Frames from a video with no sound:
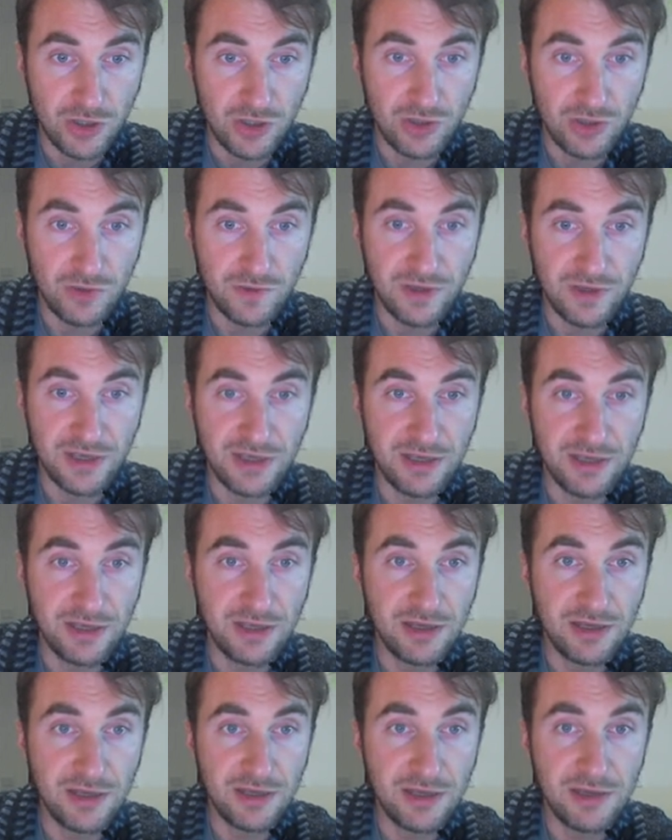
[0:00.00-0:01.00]

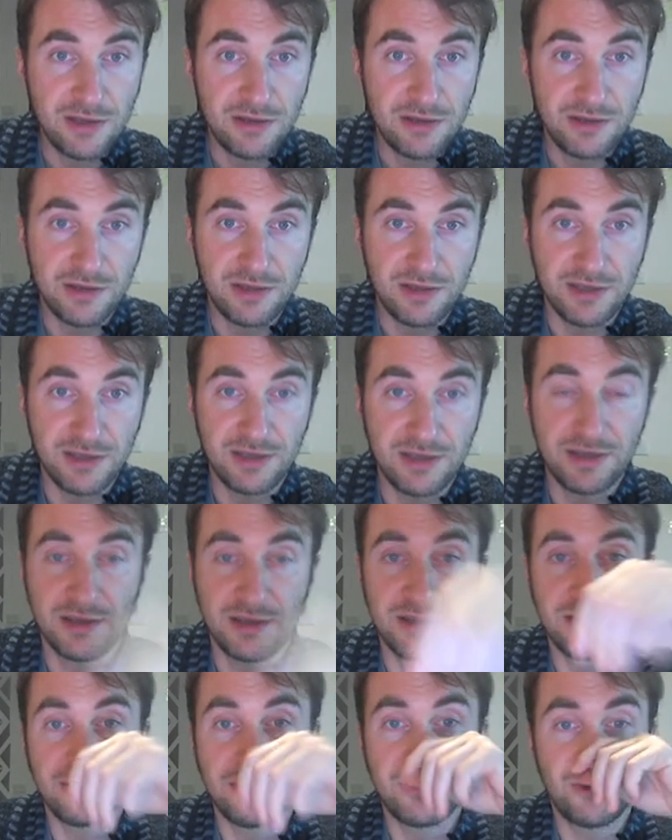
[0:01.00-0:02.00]
Okay,
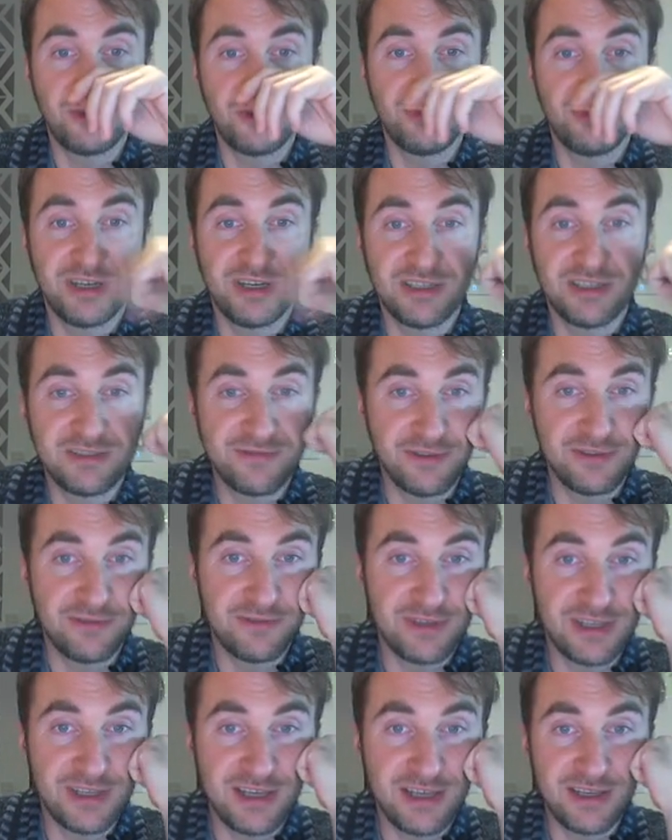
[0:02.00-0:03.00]
then 2 minutes
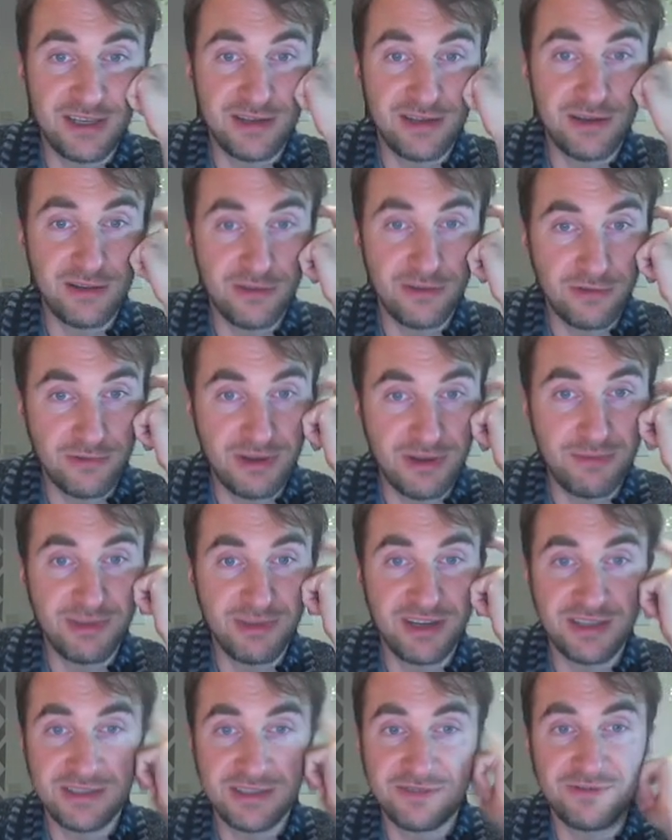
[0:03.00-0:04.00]
15, 3
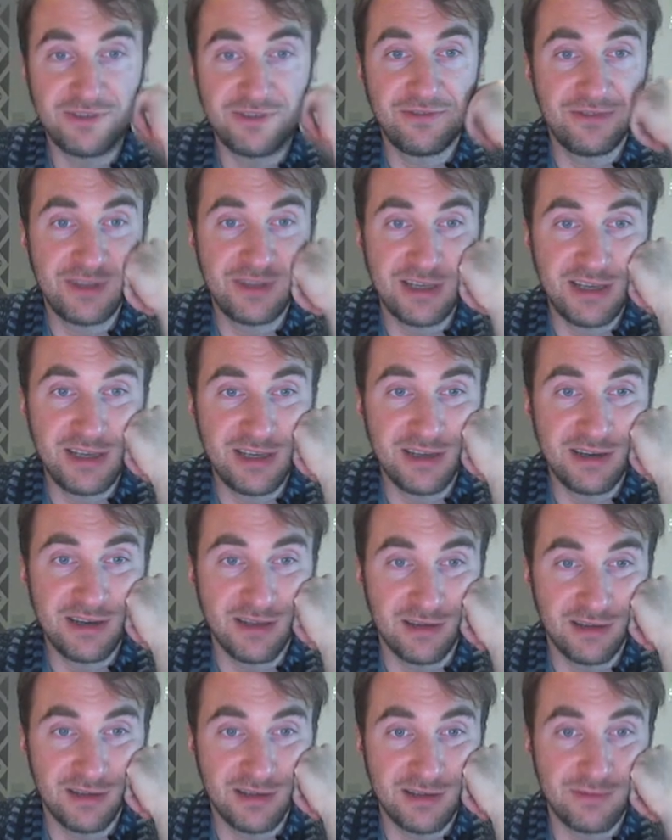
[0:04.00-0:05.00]
minutes 15,
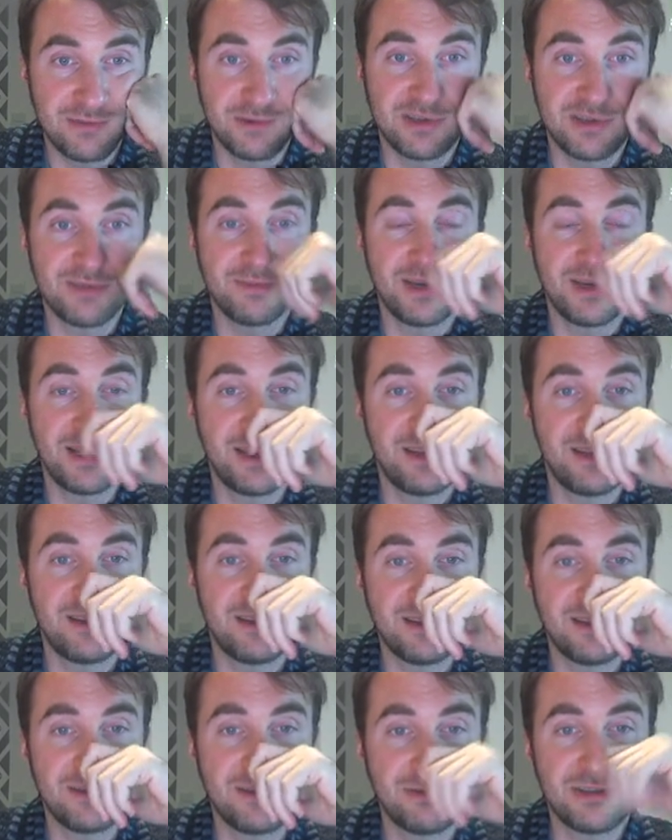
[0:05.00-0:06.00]
and this was my
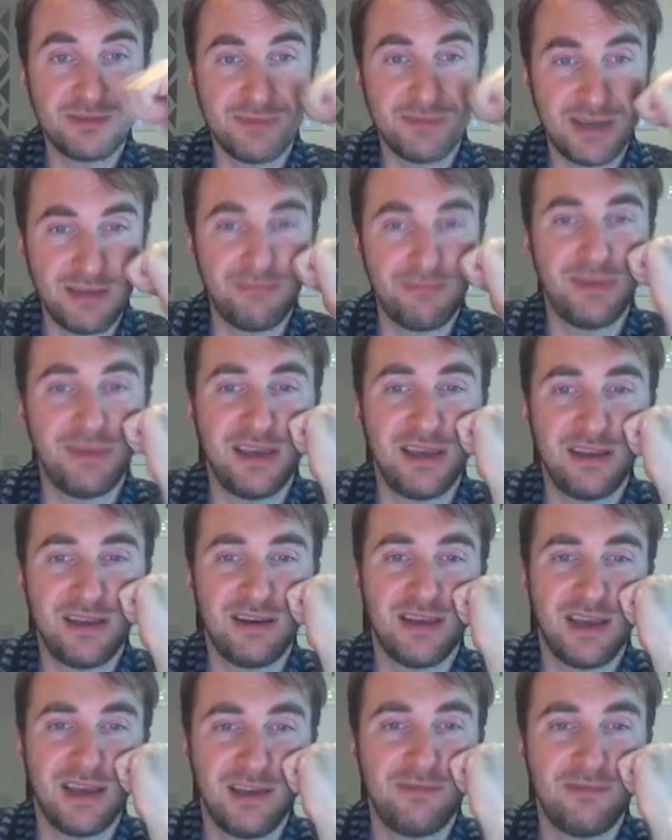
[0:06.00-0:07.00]
main
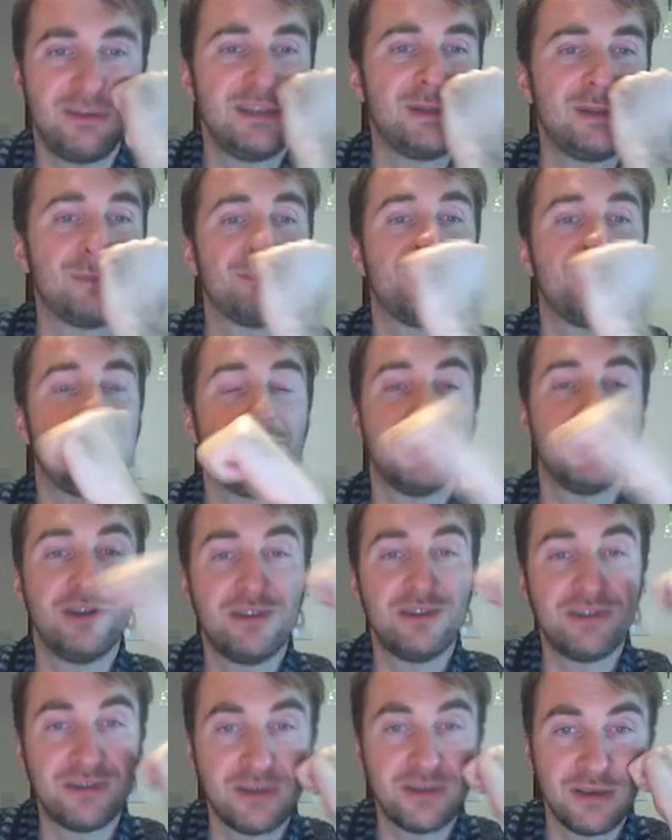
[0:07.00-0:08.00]
heavy
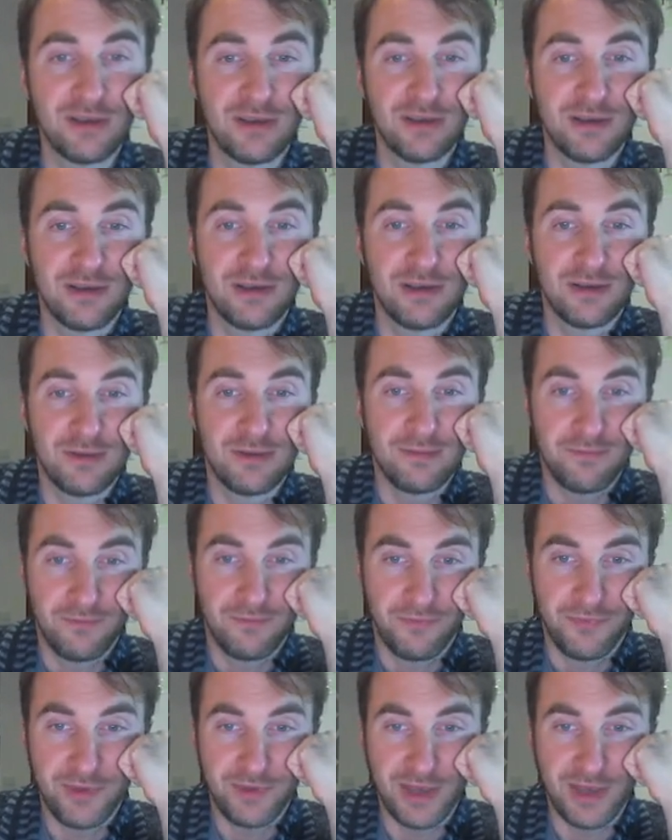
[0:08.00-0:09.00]
part.
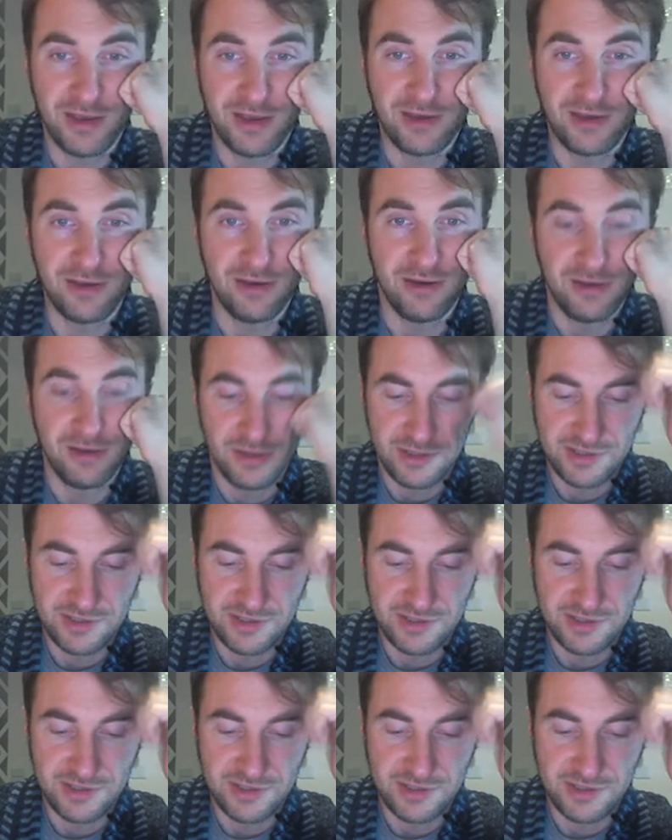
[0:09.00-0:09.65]
Okay, good.